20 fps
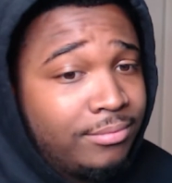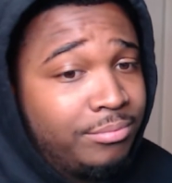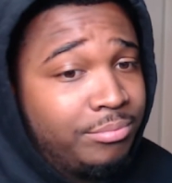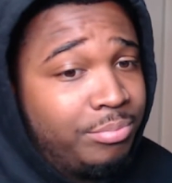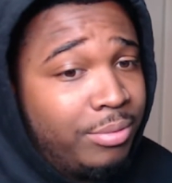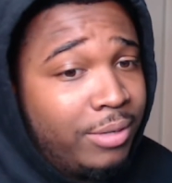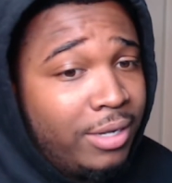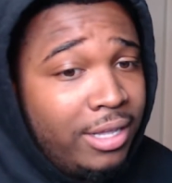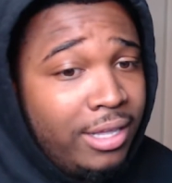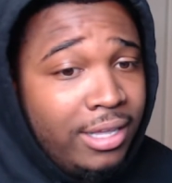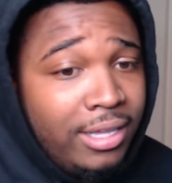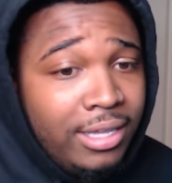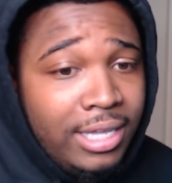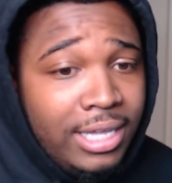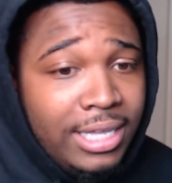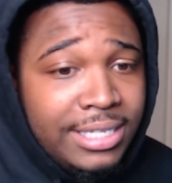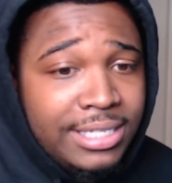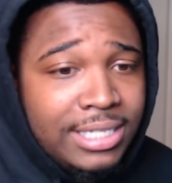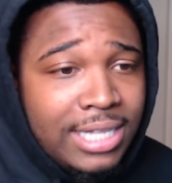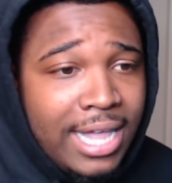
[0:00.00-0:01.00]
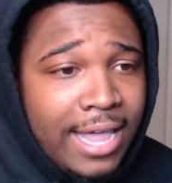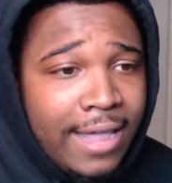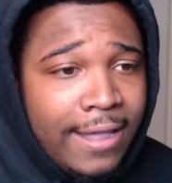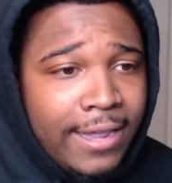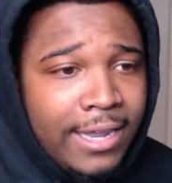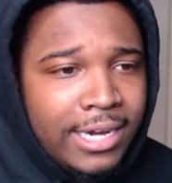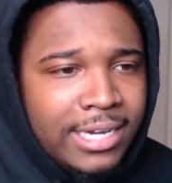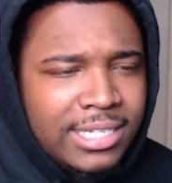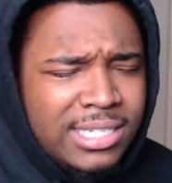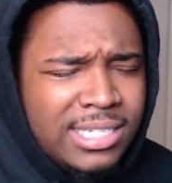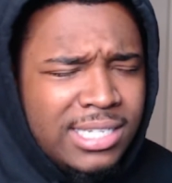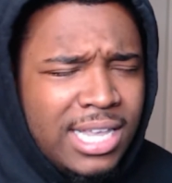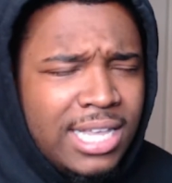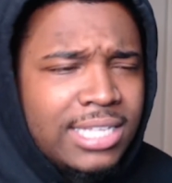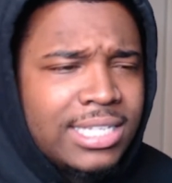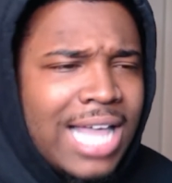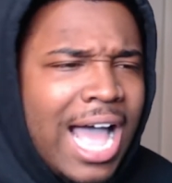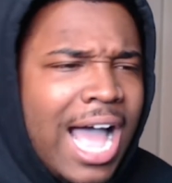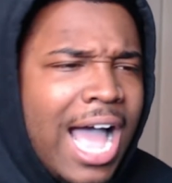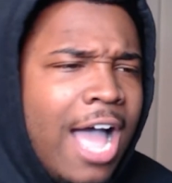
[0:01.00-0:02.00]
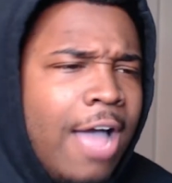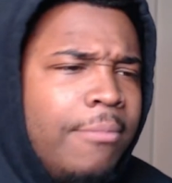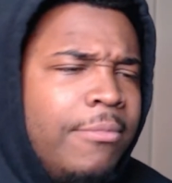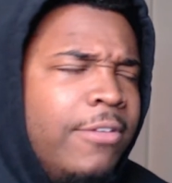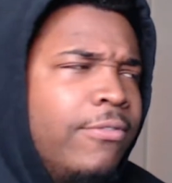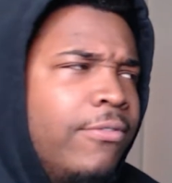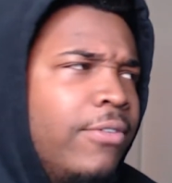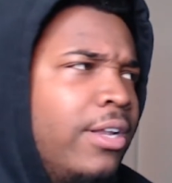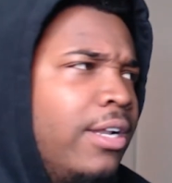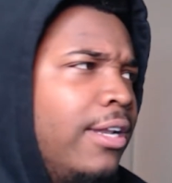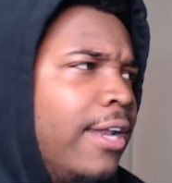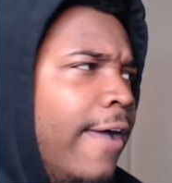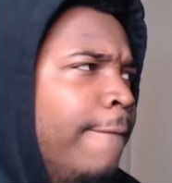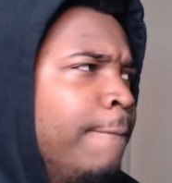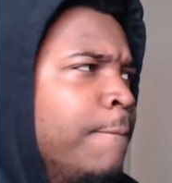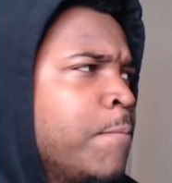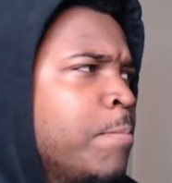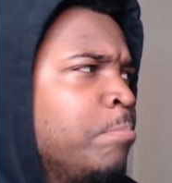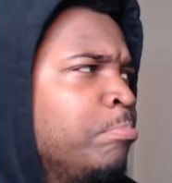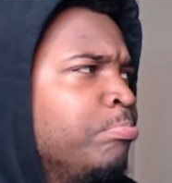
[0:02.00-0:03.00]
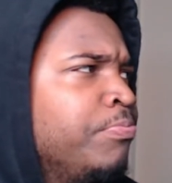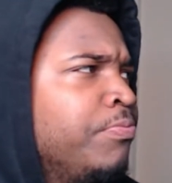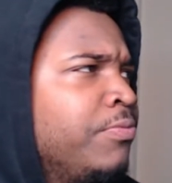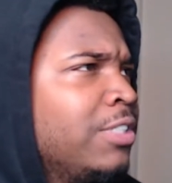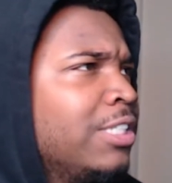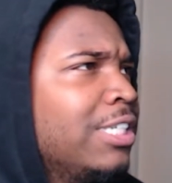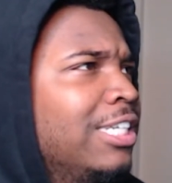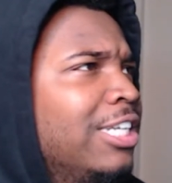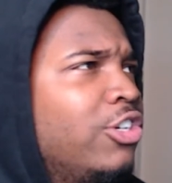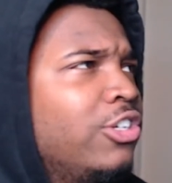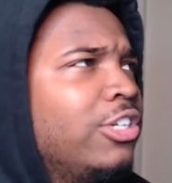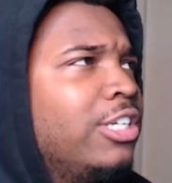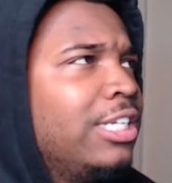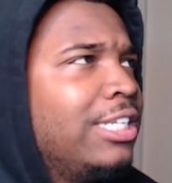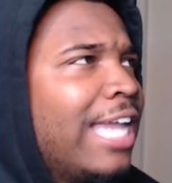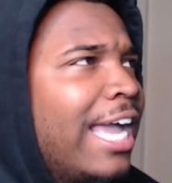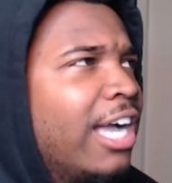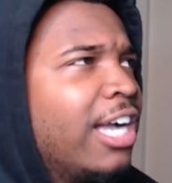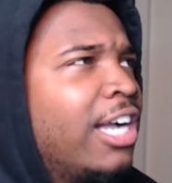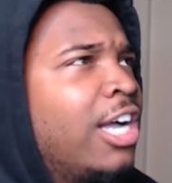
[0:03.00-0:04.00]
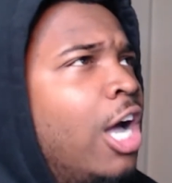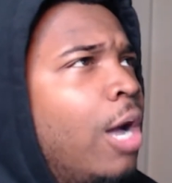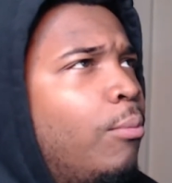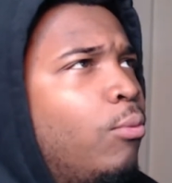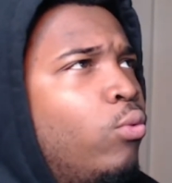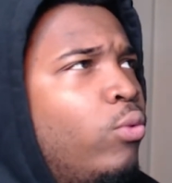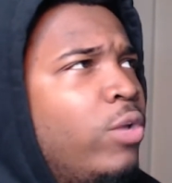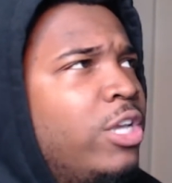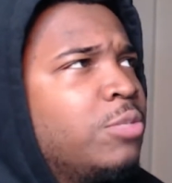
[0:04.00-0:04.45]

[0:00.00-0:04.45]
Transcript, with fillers: But it's like in a sense how I be feeling like literally like a couple weeks